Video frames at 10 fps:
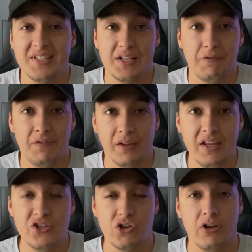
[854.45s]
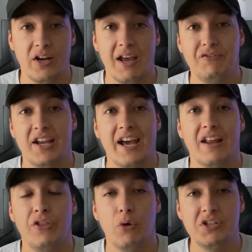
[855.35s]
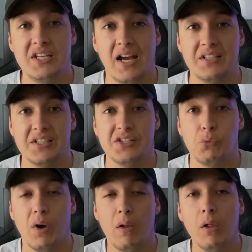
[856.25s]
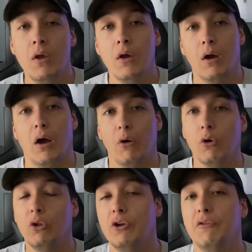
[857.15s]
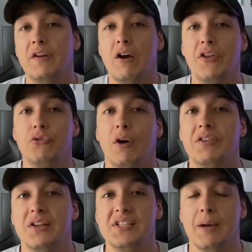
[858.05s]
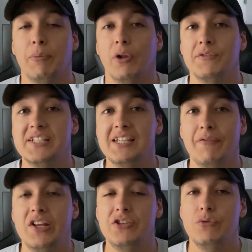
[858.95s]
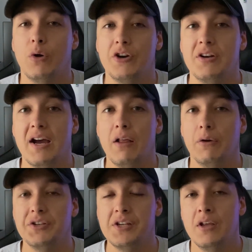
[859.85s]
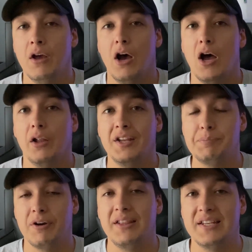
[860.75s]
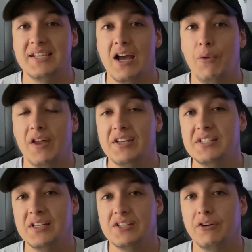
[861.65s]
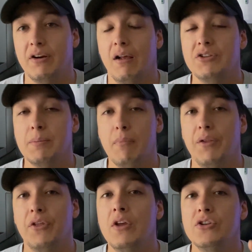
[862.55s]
Is it a village? Are you going to have to add on those taxes as well? Earlier in the video, I threw out the example of $7,200. Let's break that down. That is $600 a month.